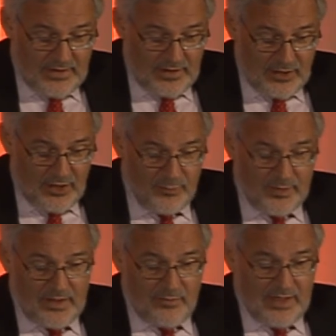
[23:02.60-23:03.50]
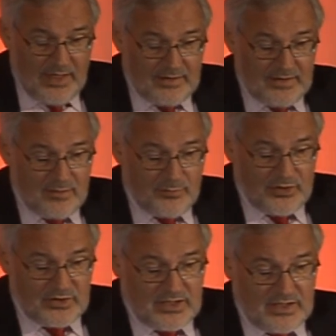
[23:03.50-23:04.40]
globally, we had an
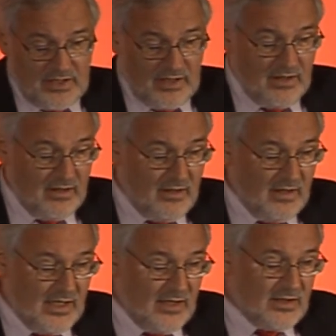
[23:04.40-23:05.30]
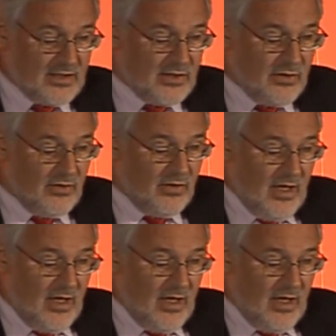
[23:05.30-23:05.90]
input into